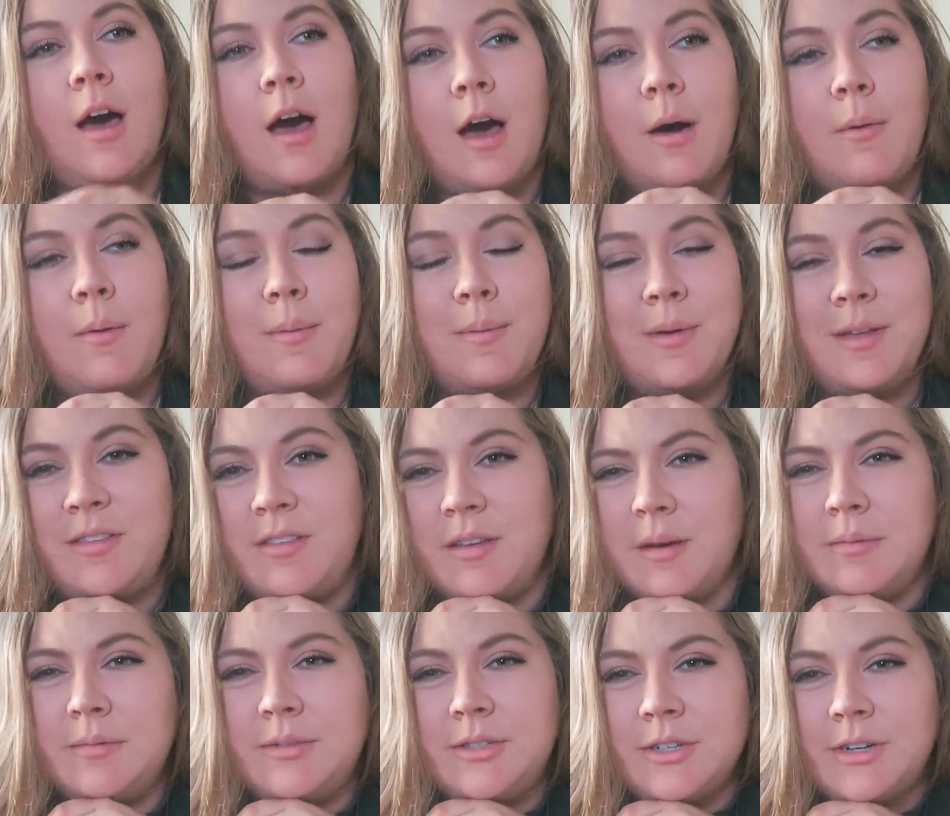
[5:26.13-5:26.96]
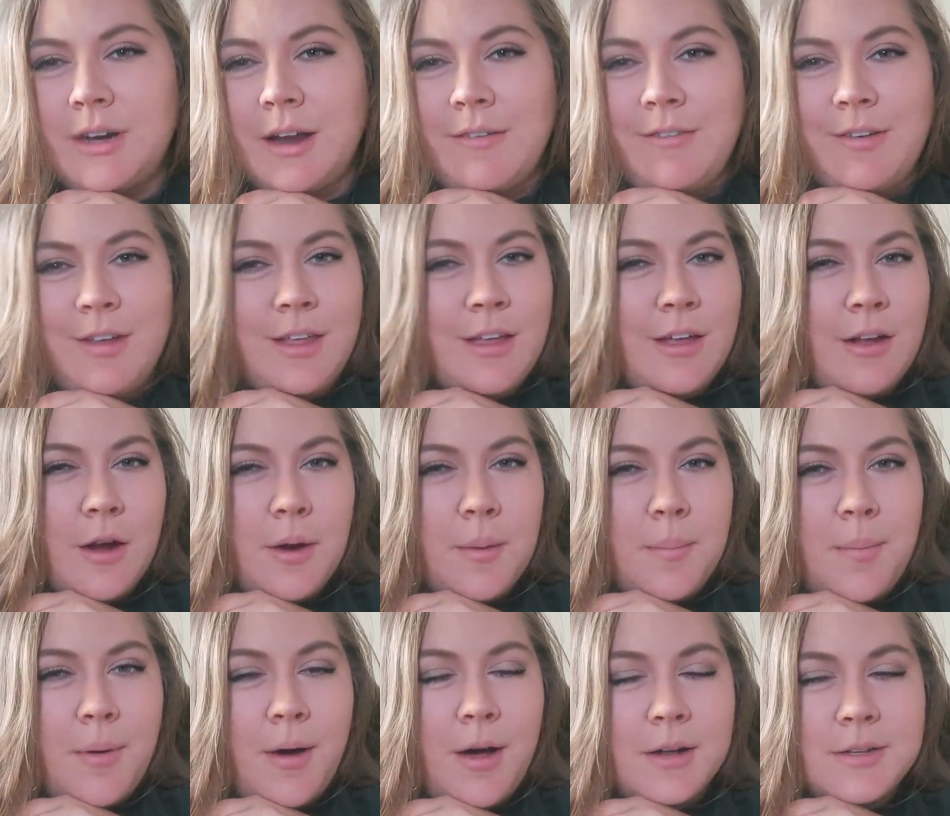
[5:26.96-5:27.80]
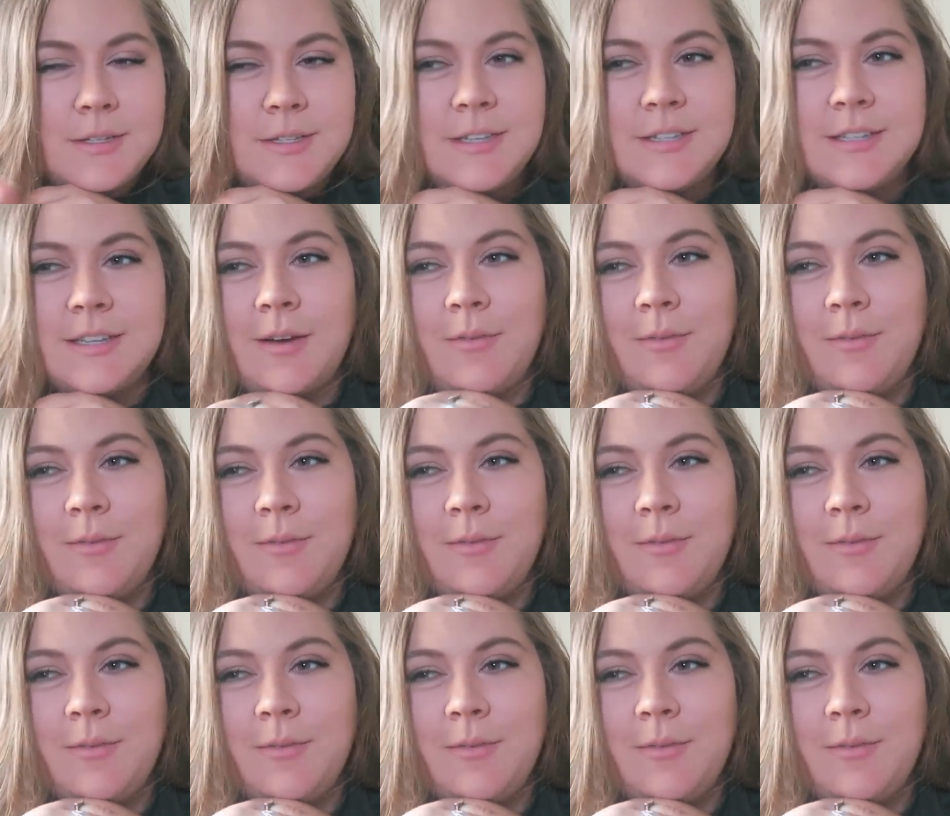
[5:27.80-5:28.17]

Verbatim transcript: Uh, we went dumpster diving to get our boxes.